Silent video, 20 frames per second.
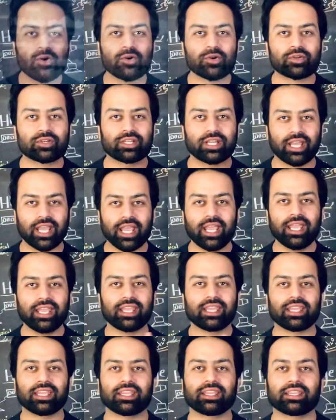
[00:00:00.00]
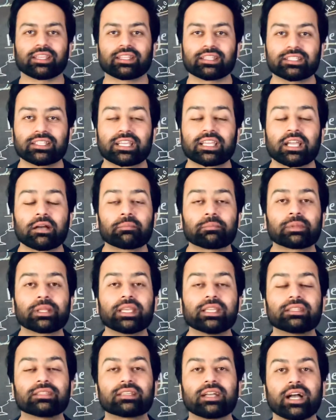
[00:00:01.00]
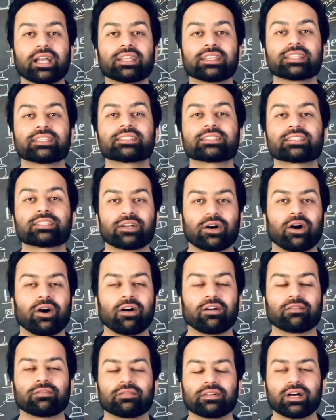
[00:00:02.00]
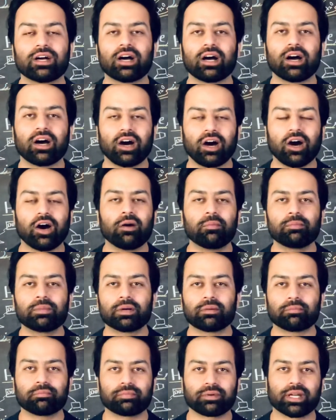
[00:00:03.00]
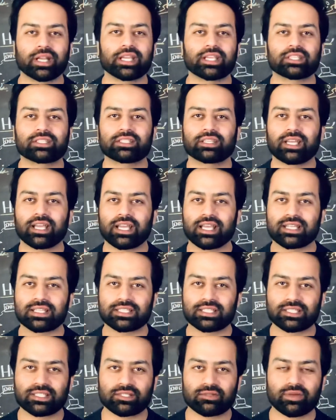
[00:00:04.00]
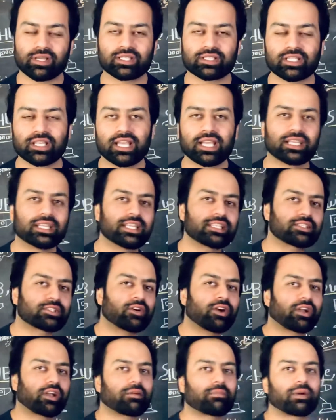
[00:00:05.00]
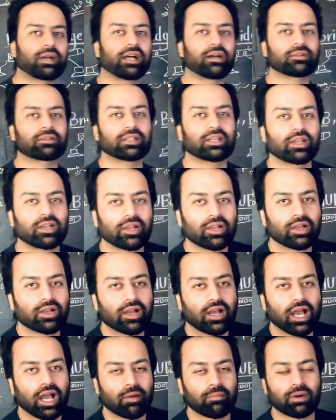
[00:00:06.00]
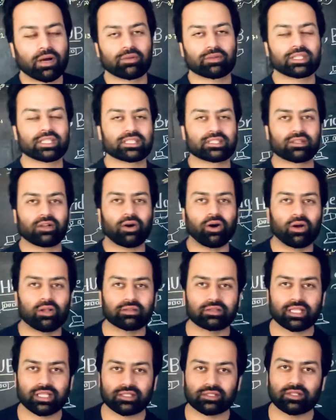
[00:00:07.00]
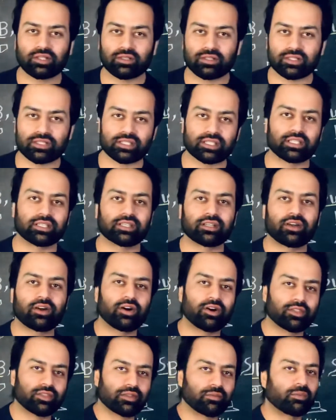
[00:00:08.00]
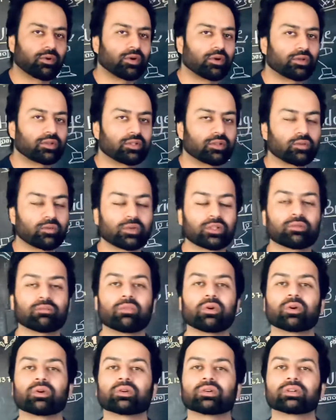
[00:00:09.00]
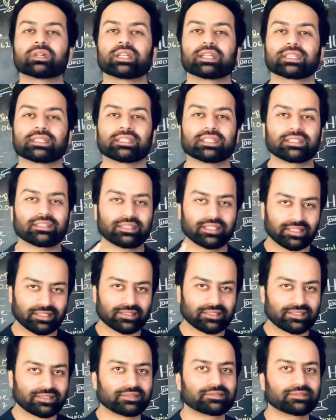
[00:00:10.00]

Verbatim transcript: Okay, the complete guidance of hub, bridge and switch. Let's talk about about this all technology on the board with more details.